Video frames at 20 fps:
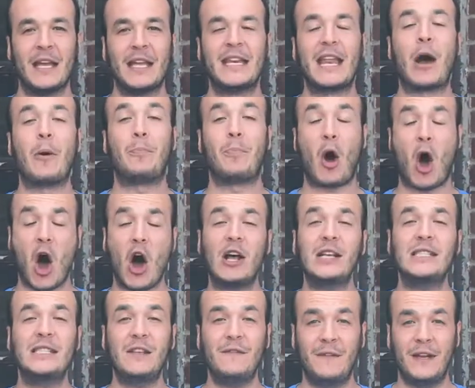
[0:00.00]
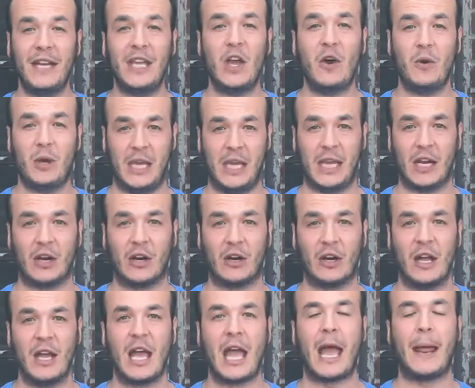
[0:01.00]
Now pause the video here
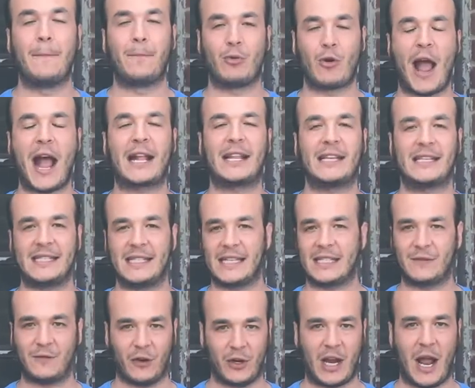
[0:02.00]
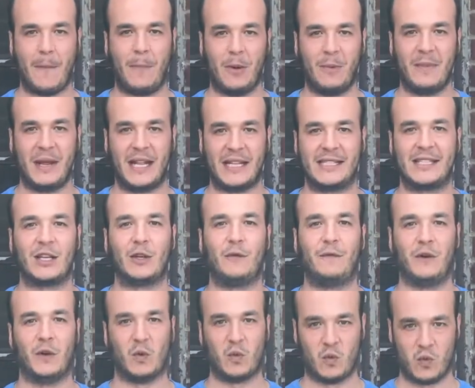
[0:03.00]
and practice this for a couple minutes till you
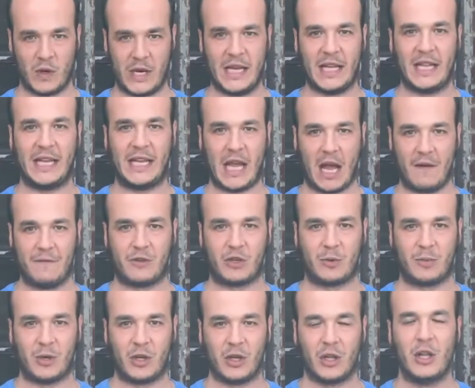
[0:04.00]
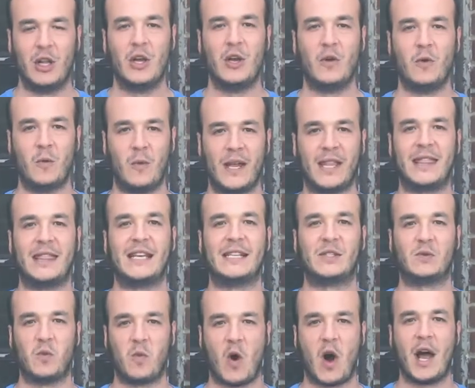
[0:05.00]
feel really comfortable with
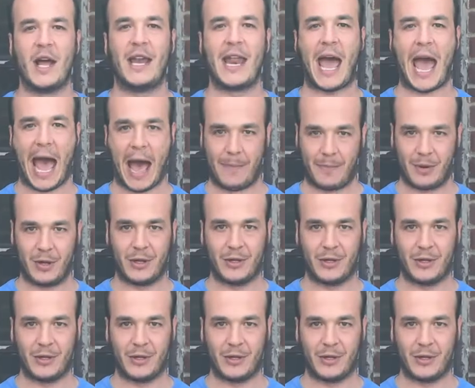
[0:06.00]
this one apple.